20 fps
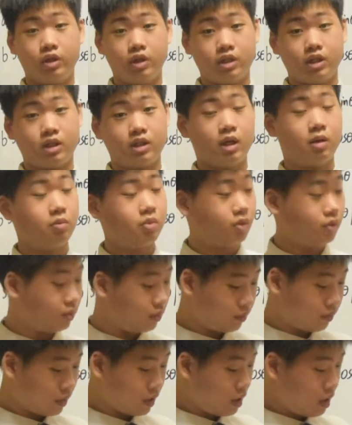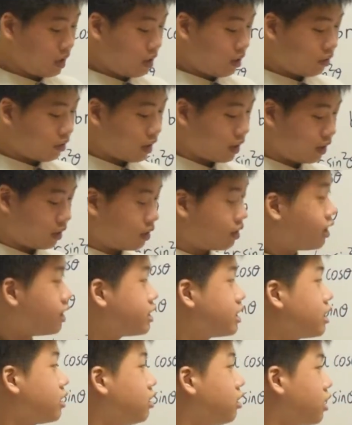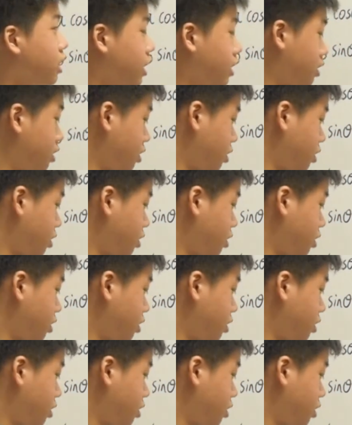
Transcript: this example. Right, let's take a look at